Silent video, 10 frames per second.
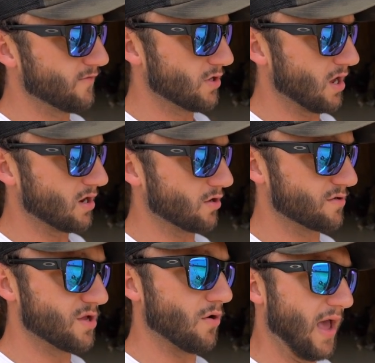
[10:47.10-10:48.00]
you duck
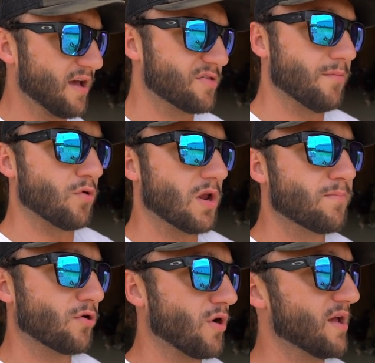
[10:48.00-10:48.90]
hunters know, as the morning
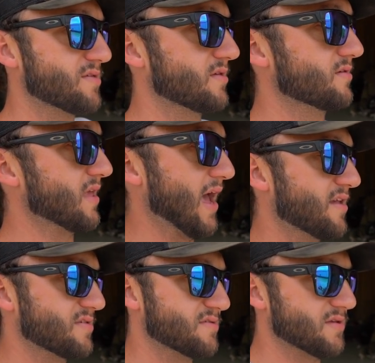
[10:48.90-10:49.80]
progresses,
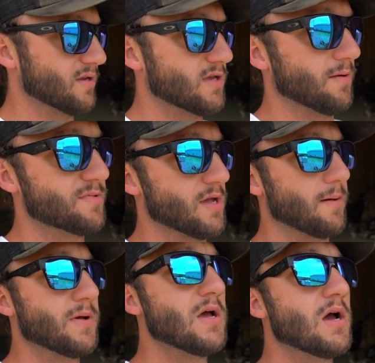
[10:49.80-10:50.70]
as the sun comes
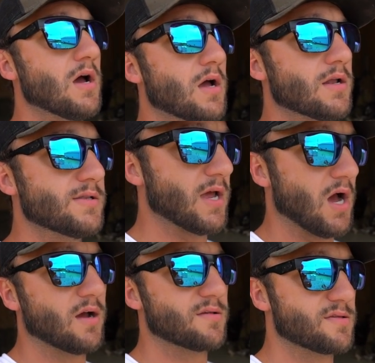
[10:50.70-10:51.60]
up,
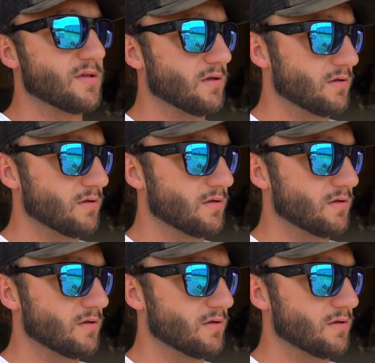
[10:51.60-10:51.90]
ducks,